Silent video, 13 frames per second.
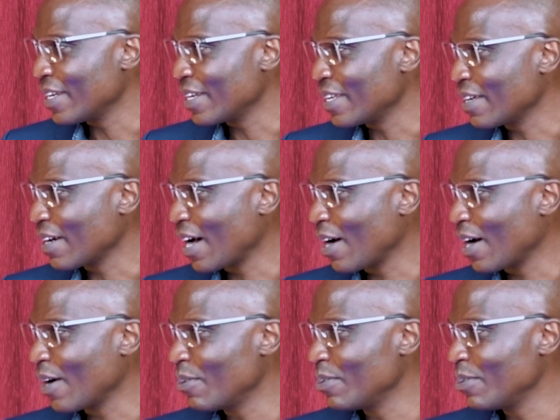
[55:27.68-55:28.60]

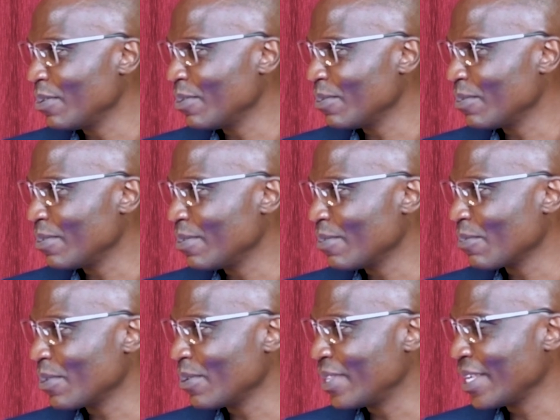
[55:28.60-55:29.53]
What do
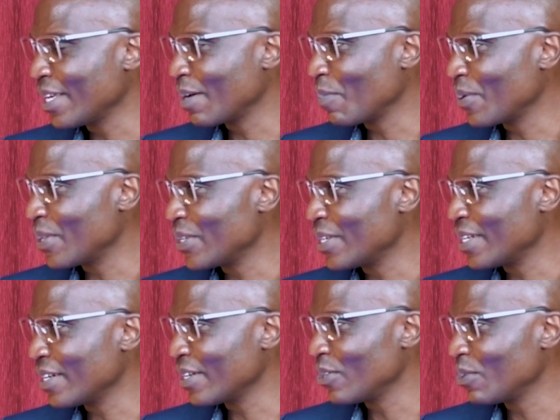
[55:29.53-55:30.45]
you think about the
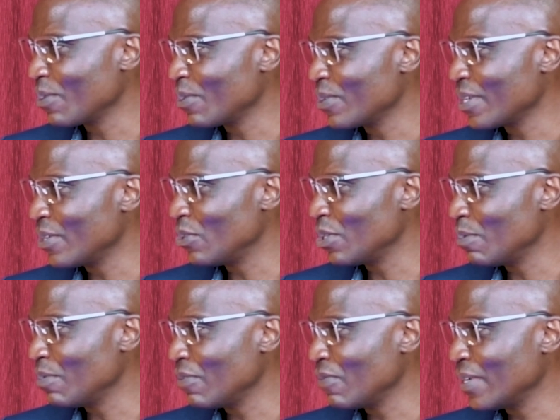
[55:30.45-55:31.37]
generations and
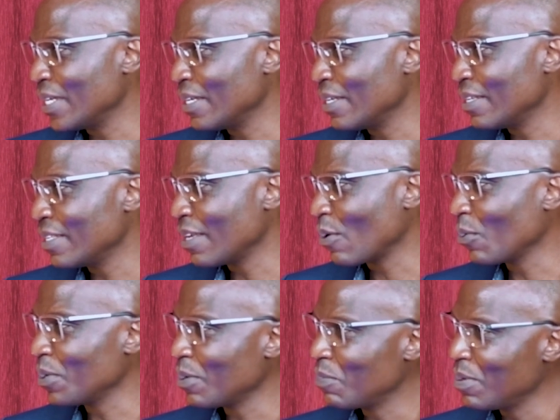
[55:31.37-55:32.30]
GBV? The
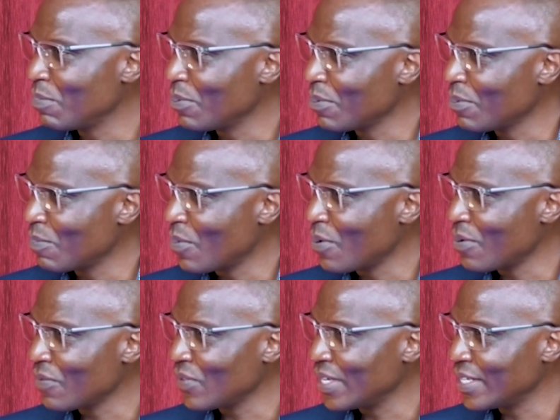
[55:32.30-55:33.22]
older people, more of
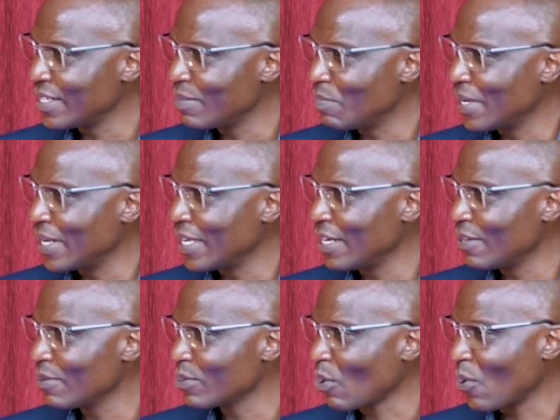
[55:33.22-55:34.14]
it,
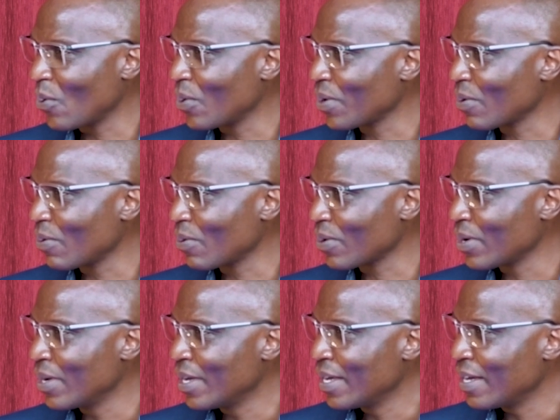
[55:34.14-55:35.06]
millennials, or
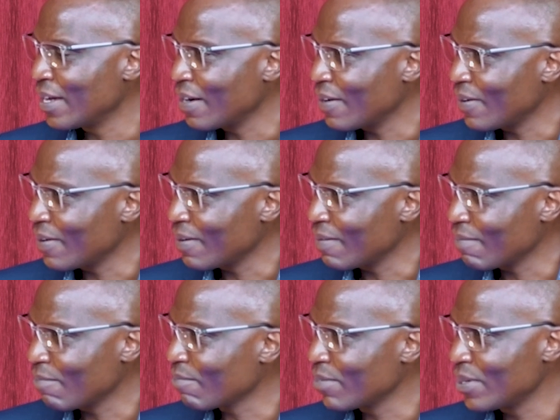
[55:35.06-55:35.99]

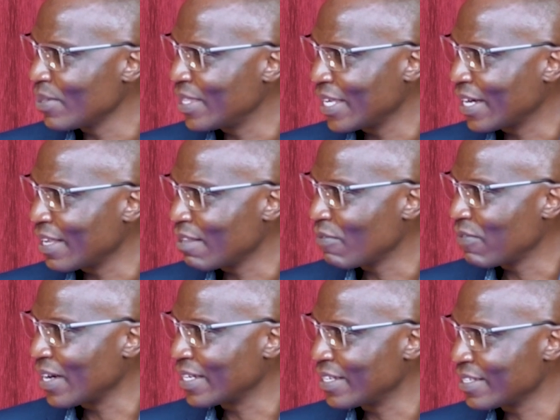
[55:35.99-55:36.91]
what do you think are the
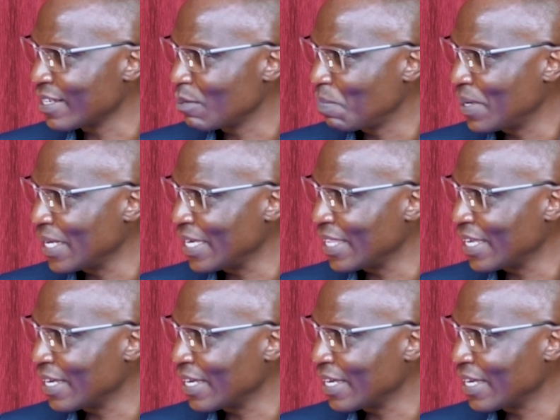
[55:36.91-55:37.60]
factors at play there?